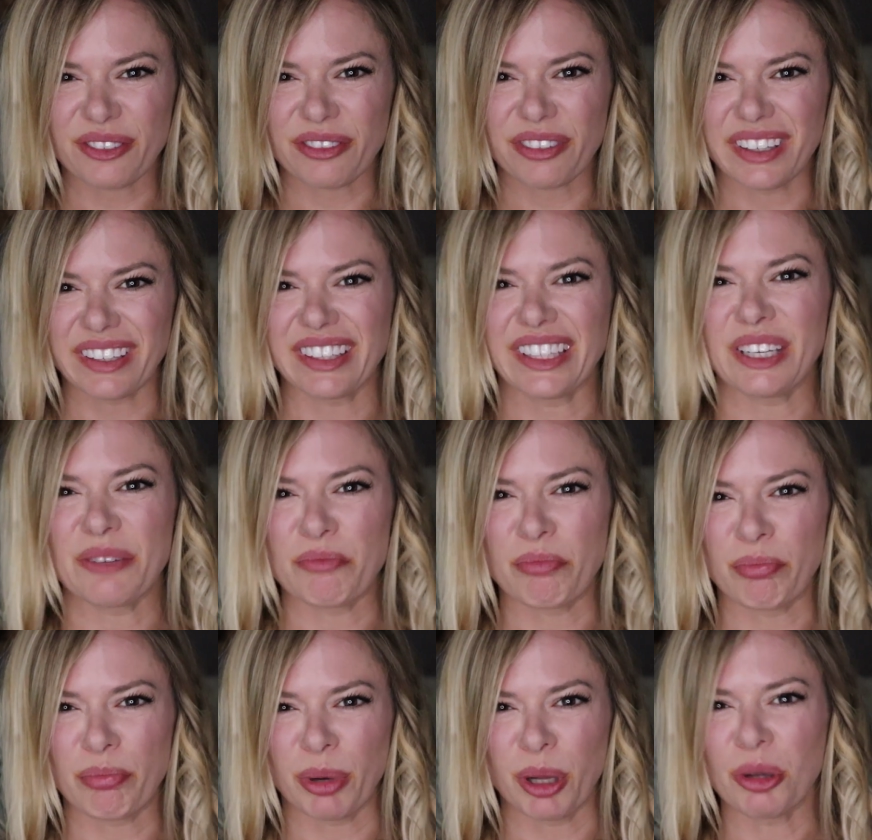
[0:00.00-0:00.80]

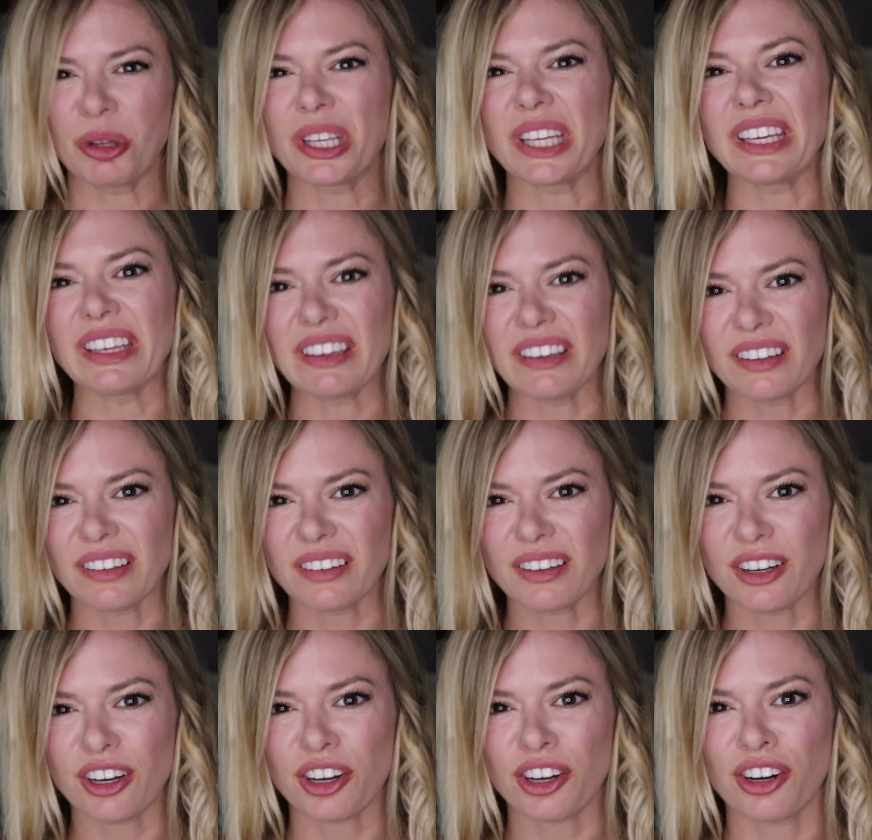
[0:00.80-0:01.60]
really bulky
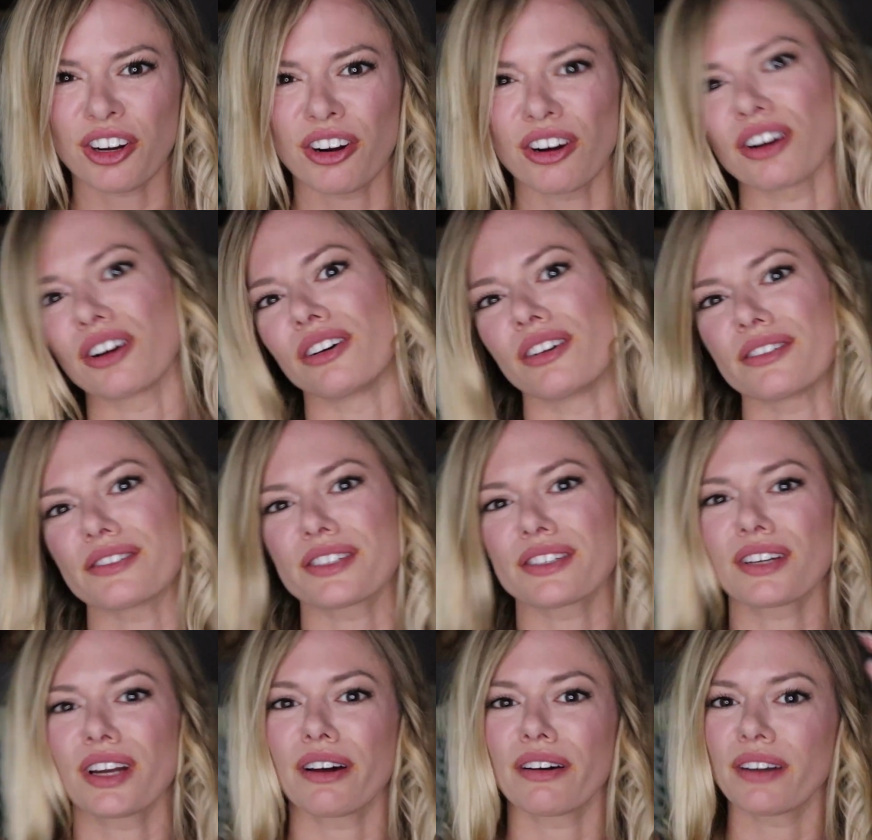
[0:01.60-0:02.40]

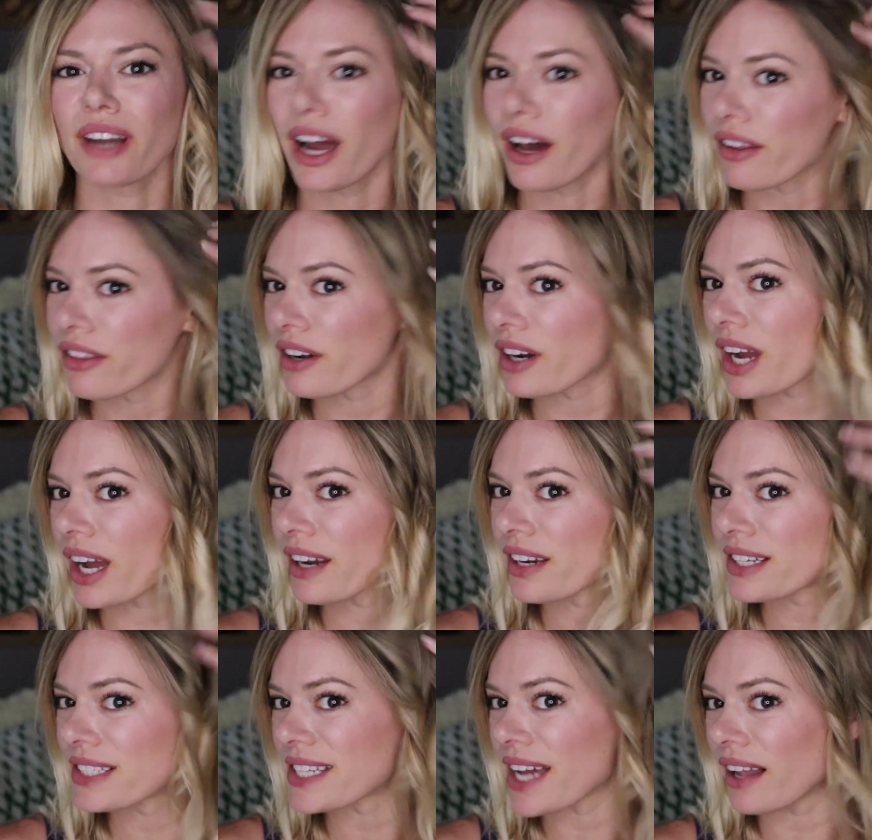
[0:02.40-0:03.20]
curls, you know? Now they're
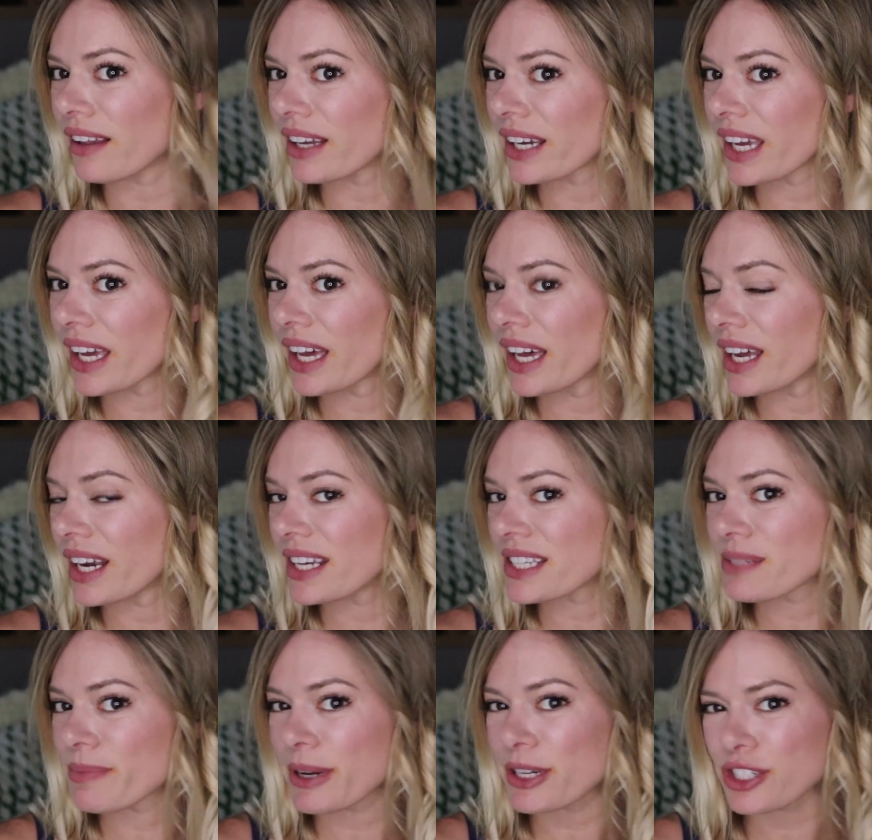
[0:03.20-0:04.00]
kind of delicate,
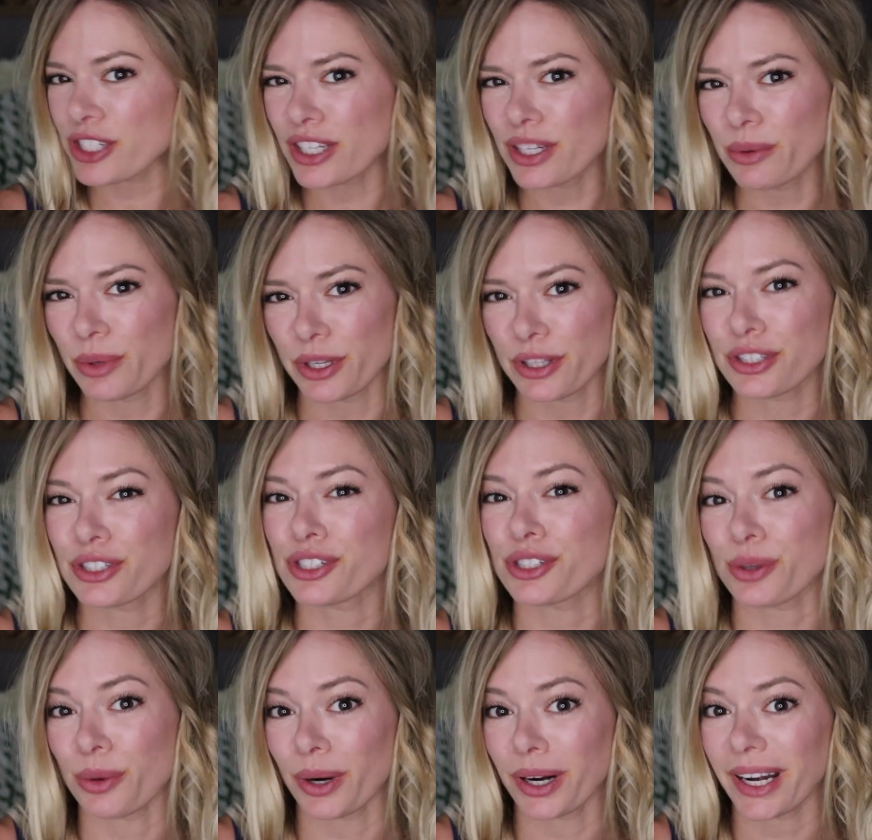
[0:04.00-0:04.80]
especially with
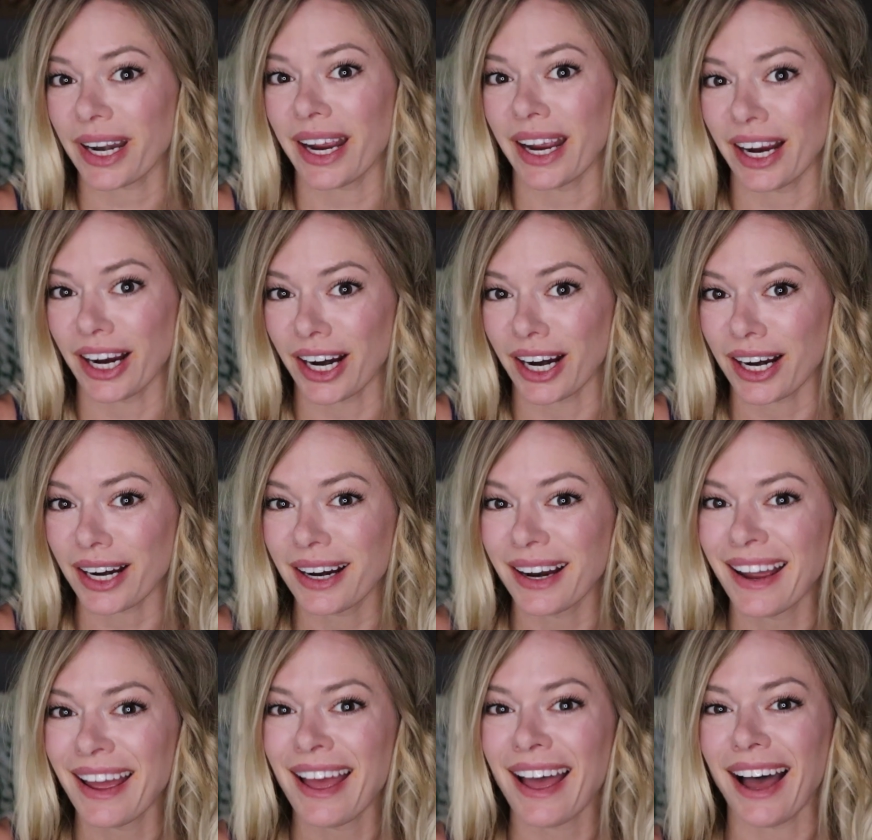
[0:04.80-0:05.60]
short
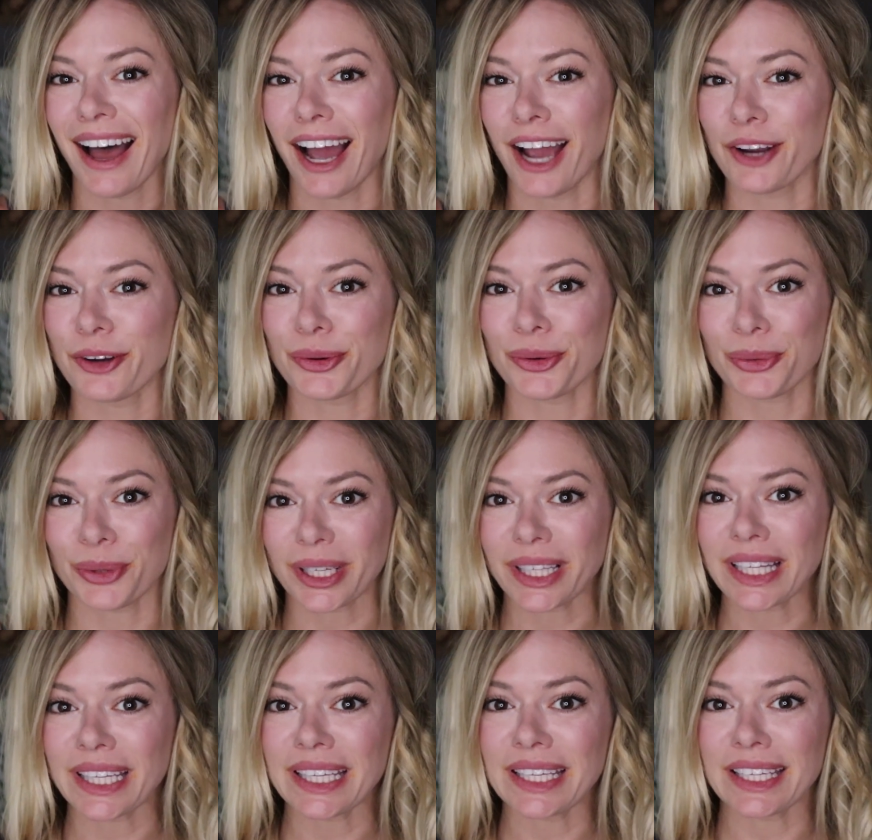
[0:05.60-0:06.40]
hair. I
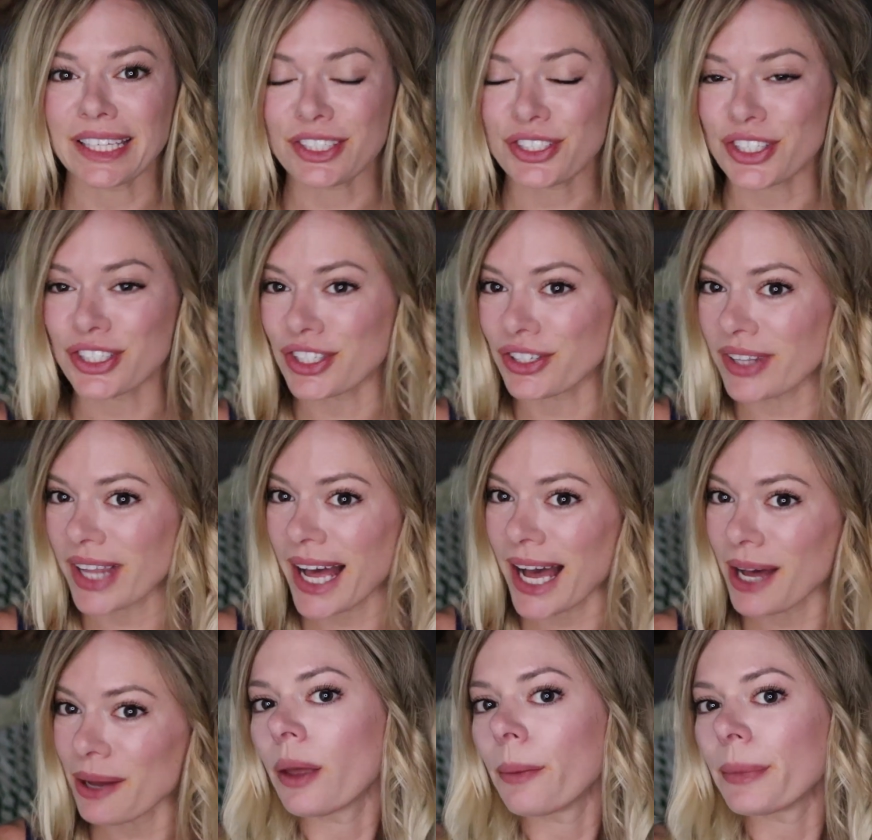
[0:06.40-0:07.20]
really need to do
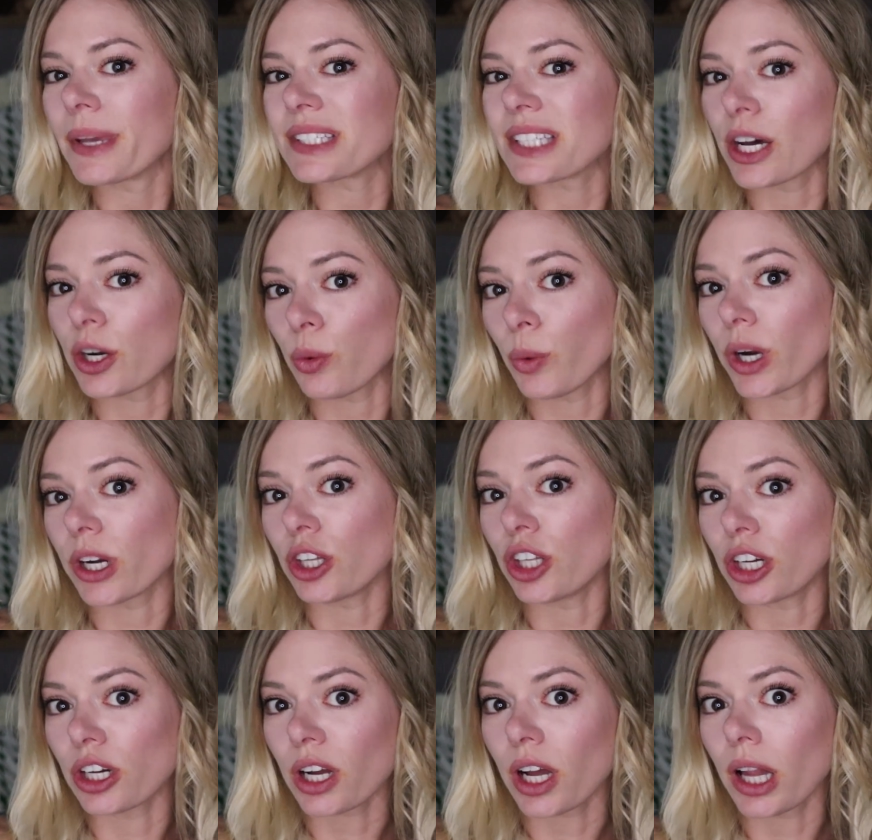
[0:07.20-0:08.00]
that because I don't want
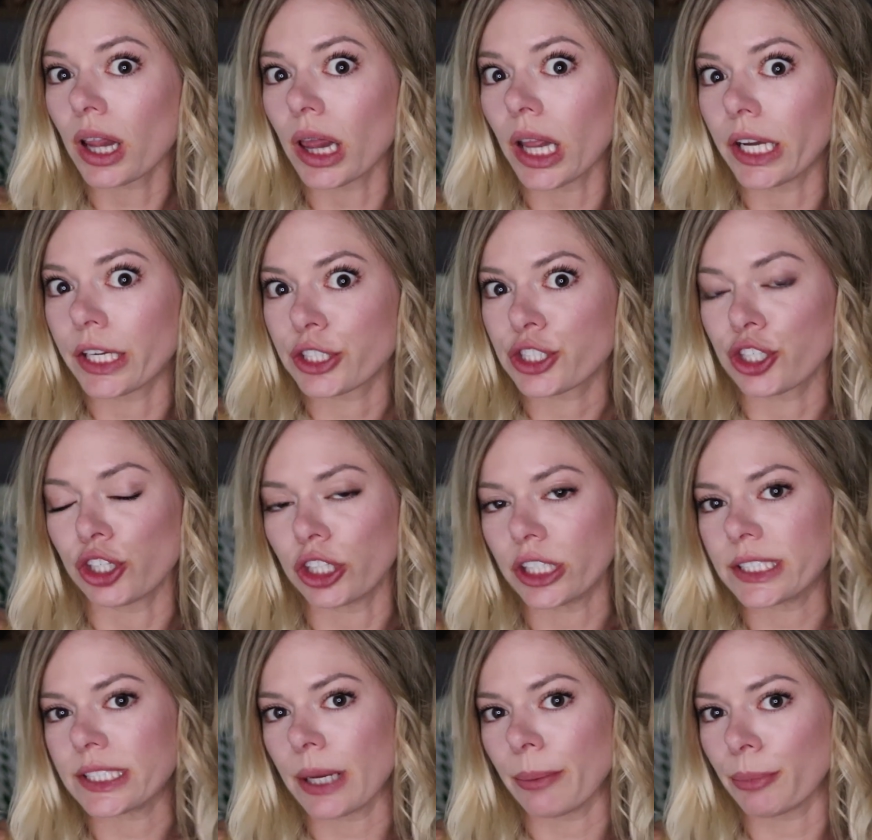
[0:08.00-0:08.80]
to look like
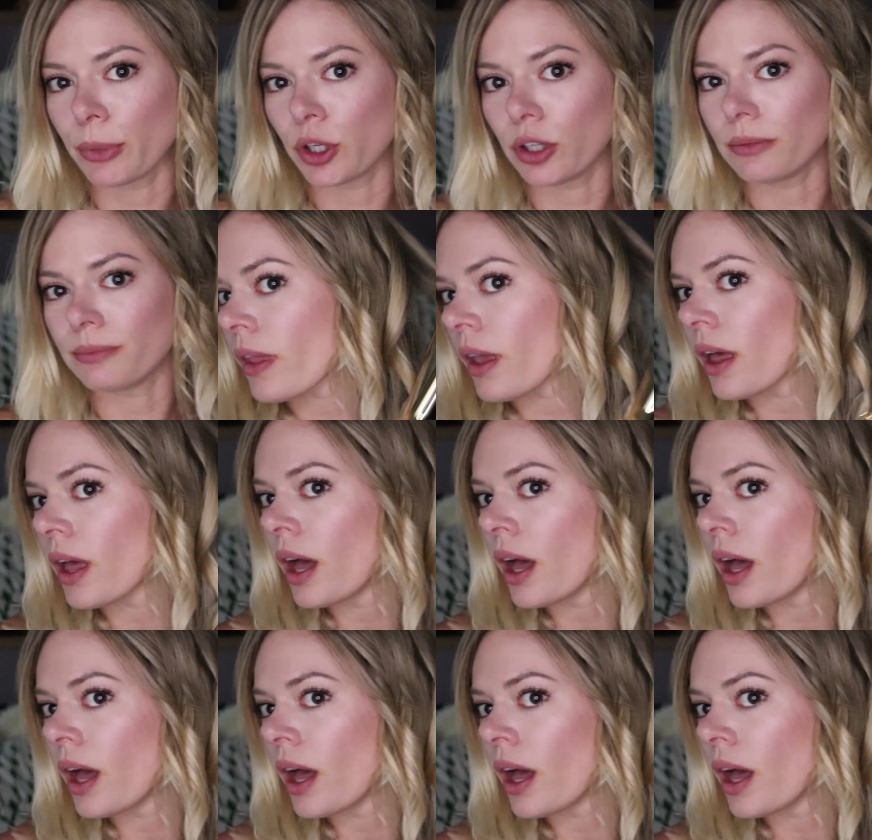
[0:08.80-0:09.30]
Shirley Temple.